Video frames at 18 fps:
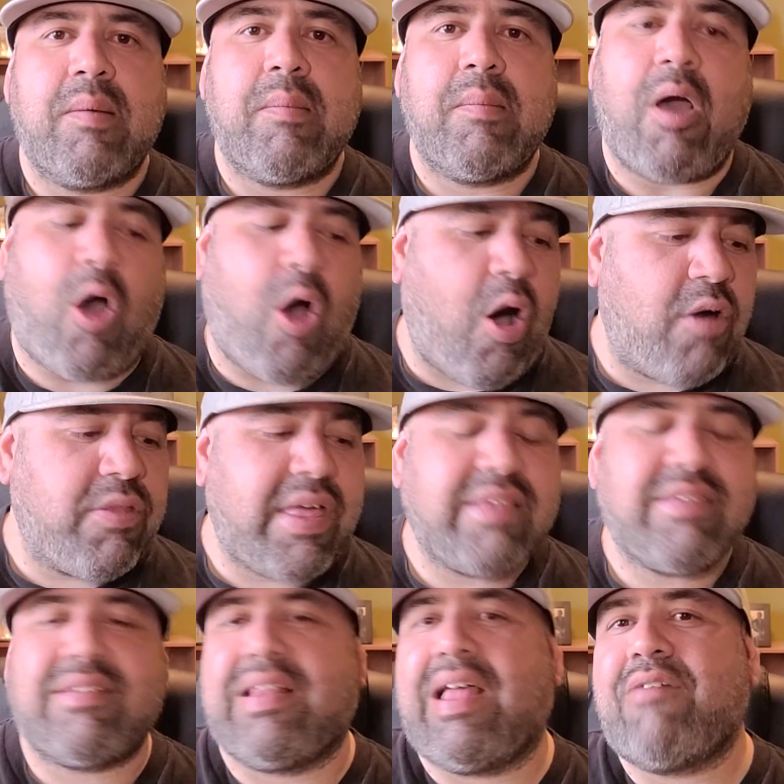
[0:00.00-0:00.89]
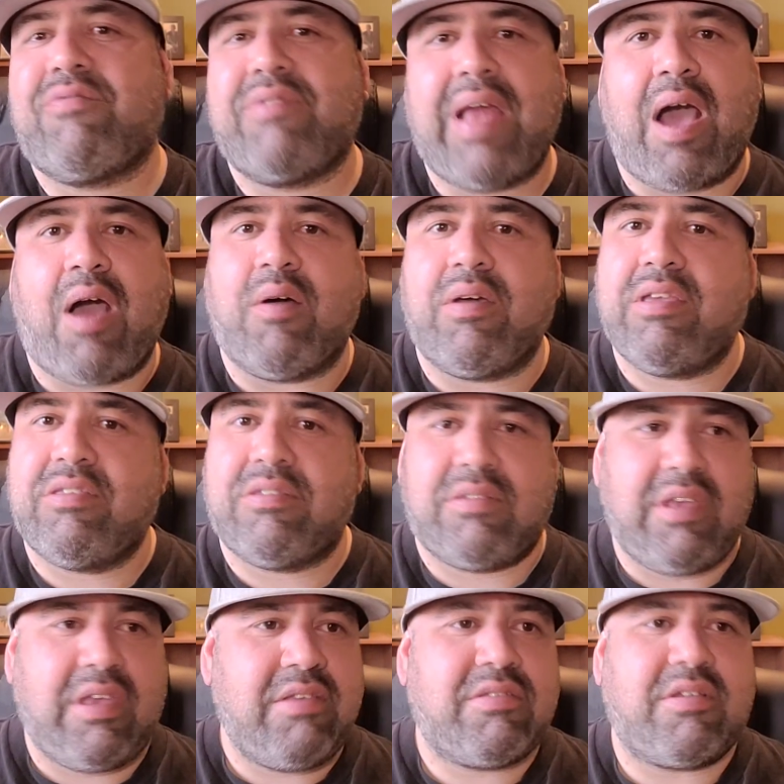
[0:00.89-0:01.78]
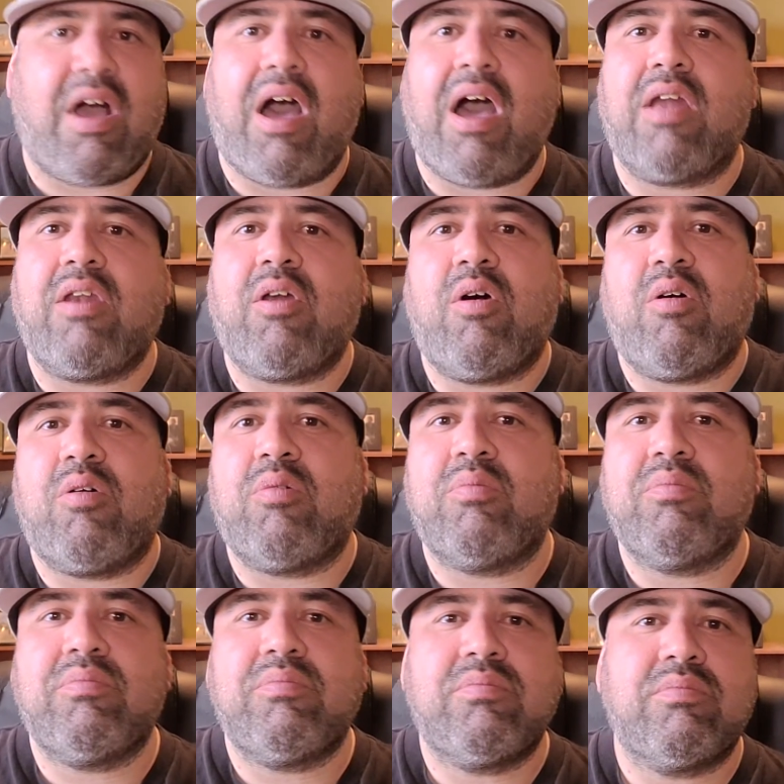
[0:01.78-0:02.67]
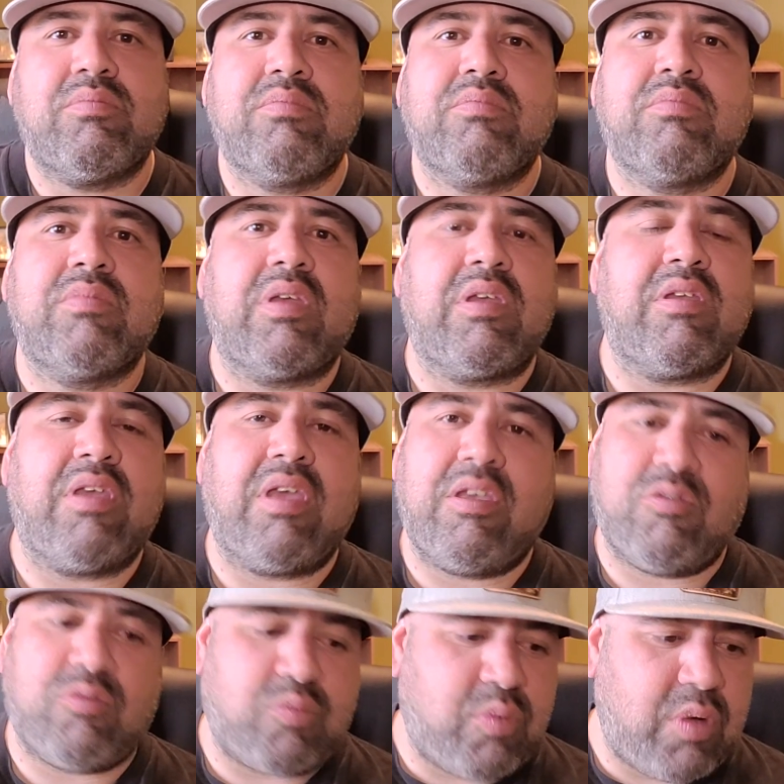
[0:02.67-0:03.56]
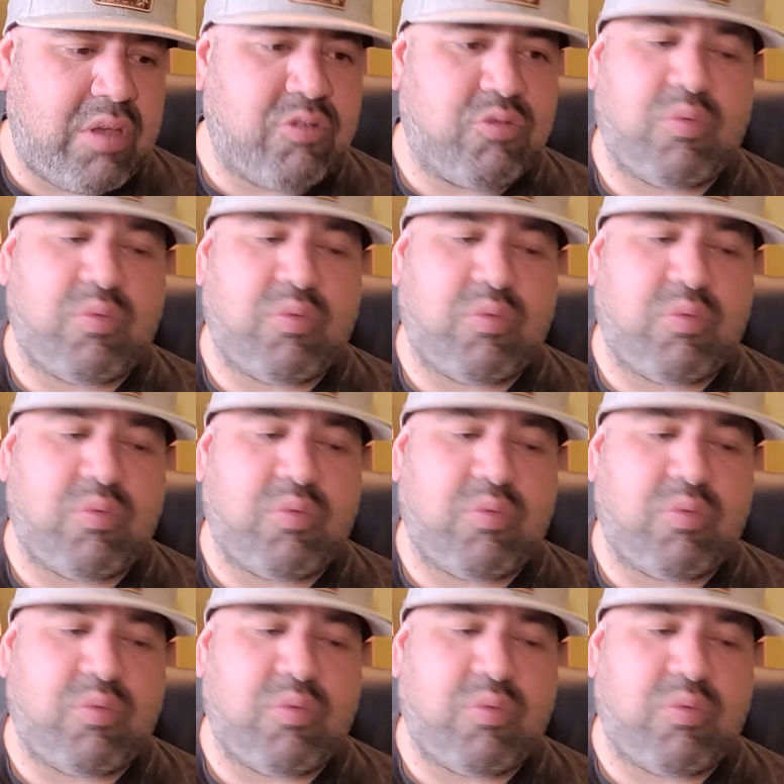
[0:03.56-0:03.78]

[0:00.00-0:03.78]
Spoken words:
All that's left now, he's gone home, he's